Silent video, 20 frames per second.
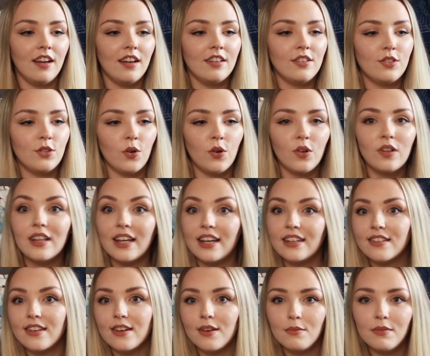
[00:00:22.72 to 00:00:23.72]
So
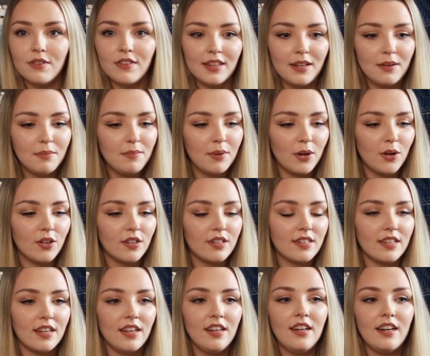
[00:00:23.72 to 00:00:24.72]
let's get on with the
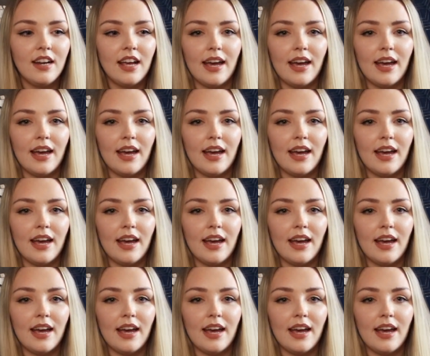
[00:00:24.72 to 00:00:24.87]
unboxing.